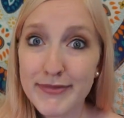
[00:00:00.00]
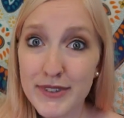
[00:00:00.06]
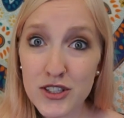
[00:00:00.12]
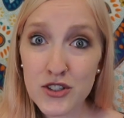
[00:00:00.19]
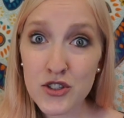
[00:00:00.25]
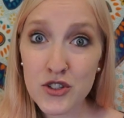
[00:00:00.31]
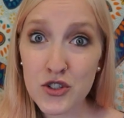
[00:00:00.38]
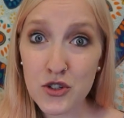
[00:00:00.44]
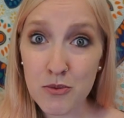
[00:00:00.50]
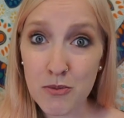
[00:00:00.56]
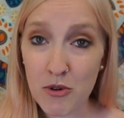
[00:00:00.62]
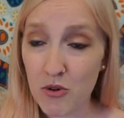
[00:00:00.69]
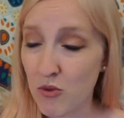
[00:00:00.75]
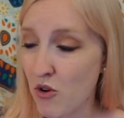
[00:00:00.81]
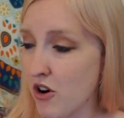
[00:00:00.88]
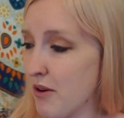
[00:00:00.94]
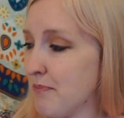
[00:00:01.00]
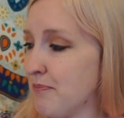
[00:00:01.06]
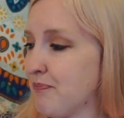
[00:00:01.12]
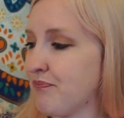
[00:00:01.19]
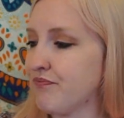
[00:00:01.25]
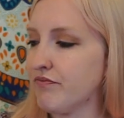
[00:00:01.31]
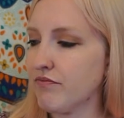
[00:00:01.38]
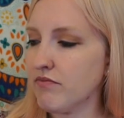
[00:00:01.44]
Super warm.
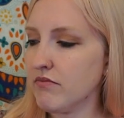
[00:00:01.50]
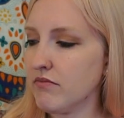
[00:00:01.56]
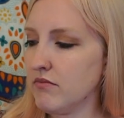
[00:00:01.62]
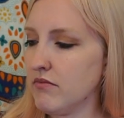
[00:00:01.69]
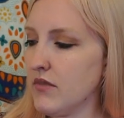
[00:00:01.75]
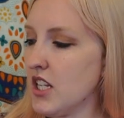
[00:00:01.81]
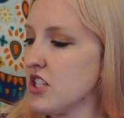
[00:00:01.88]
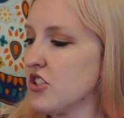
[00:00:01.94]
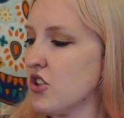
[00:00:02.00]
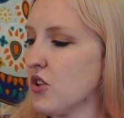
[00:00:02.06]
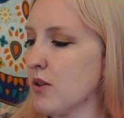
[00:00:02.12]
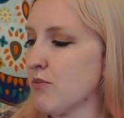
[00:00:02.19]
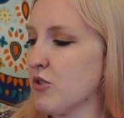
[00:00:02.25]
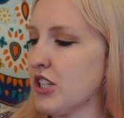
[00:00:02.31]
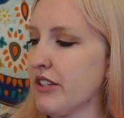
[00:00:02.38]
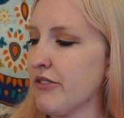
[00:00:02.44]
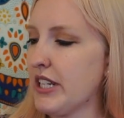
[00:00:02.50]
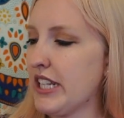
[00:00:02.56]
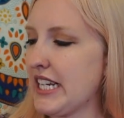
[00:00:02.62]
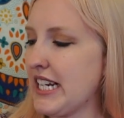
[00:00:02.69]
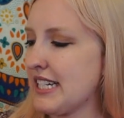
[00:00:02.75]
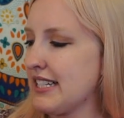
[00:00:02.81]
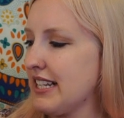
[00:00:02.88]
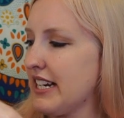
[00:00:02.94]
So I'm really, really
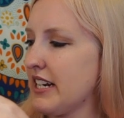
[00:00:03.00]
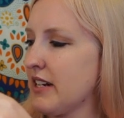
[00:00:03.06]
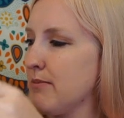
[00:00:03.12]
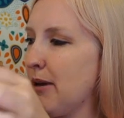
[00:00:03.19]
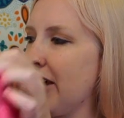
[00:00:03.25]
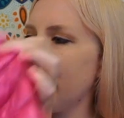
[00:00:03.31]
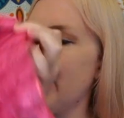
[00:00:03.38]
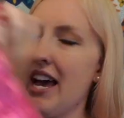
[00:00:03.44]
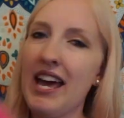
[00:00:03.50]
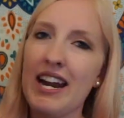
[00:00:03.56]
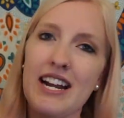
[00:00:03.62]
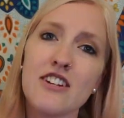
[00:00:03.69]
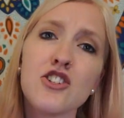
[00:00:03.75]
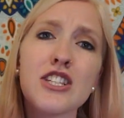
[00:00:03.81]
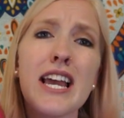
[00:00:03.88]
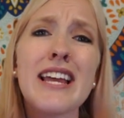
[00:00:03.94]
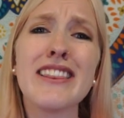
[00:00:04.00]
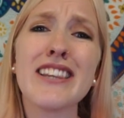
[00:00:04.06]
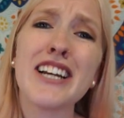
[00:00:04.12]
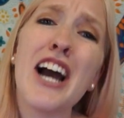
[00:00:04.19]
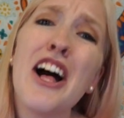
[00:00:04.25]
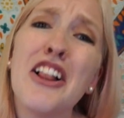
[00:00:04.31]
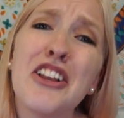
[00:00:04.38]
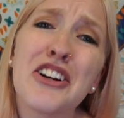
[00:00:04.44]
excited about that. I just hate the
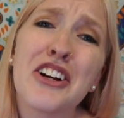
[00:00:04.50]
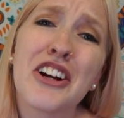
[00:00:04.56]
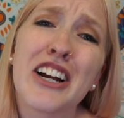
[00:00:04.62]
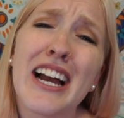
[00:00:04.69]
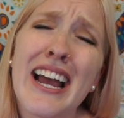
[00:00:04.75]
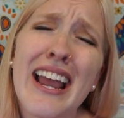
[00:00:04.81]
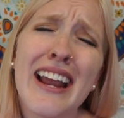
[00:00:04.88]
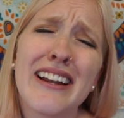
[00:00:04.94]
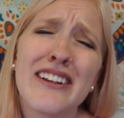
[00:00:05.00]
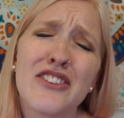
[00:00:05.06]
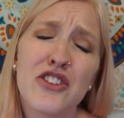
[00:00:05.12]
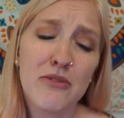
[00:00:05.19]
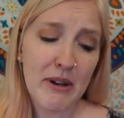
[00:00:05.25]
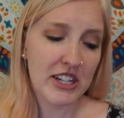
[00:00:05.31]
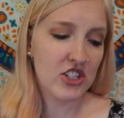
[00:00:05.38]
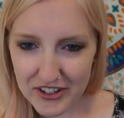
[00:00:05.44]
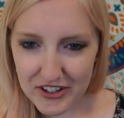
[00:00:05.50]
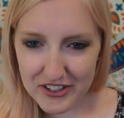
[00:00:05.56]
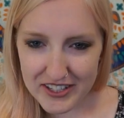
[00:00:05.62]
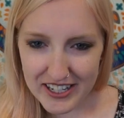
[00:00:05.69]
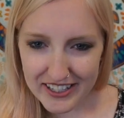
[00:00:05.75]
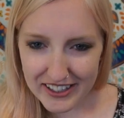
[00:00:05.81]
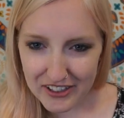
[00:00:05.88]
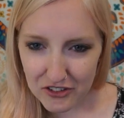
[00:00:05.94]
color. I hate it so much.
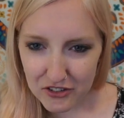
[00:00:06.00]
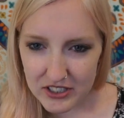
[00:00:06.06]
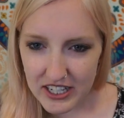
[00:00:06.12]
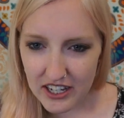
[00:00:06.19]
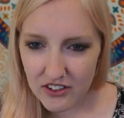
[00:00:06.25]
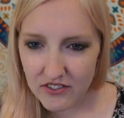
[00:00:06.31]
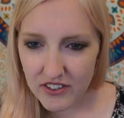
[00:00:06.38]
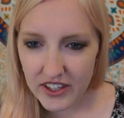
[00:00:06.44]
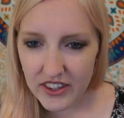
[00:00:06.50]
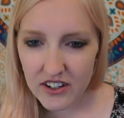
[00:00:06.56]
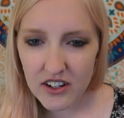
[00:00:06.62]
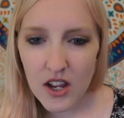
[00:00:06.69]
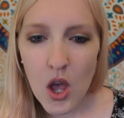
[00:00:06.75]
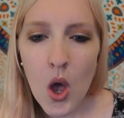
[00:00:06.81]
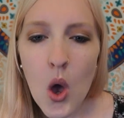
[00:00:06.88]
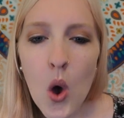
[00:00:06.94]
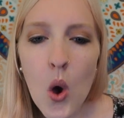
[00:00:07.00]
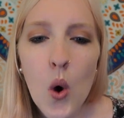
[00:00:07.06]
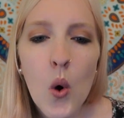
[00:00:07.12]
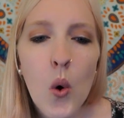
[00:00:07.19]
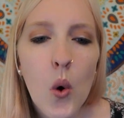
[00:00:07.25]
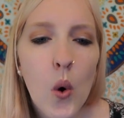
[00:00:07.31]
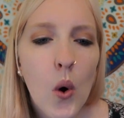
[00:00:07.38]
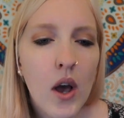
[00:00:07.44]
There's a little down feather
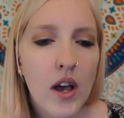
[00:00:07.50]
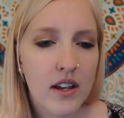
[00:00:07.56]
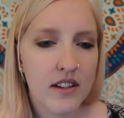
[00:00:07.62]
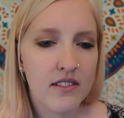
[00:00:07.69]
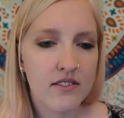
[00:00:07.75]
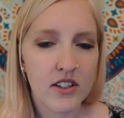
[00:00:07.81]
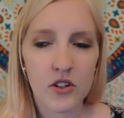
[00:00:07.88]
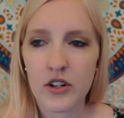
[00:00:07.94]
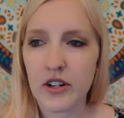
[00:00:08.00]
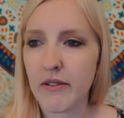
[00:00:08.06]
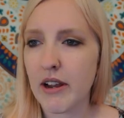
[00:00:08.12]
floating